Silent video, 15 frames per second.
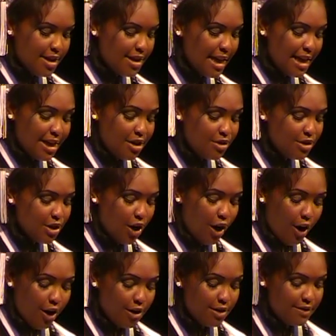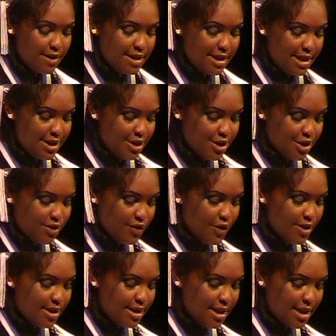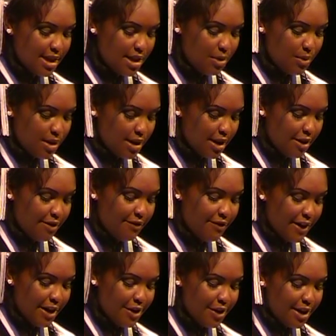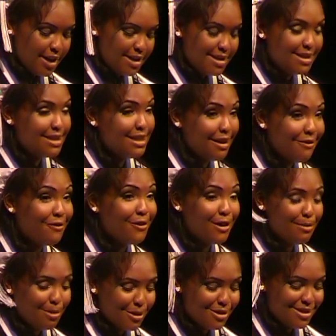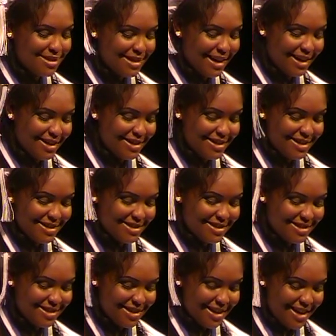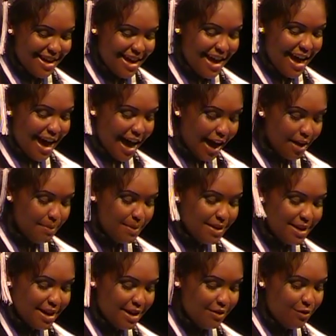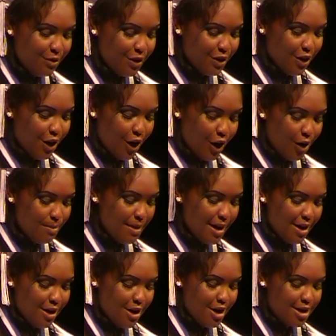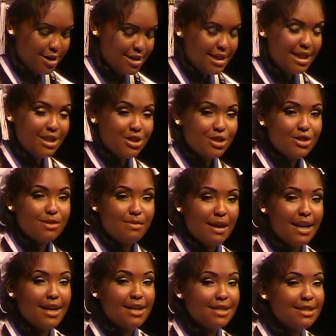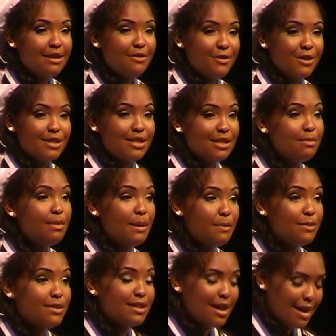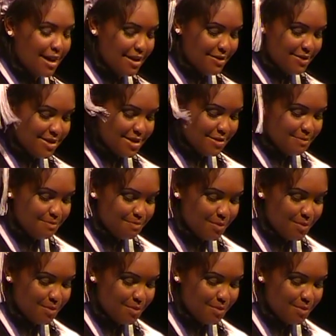Thank you to all of the teachers for dealing with our very different personalities. I believe with all my heart, teachers make a difference in people's lives.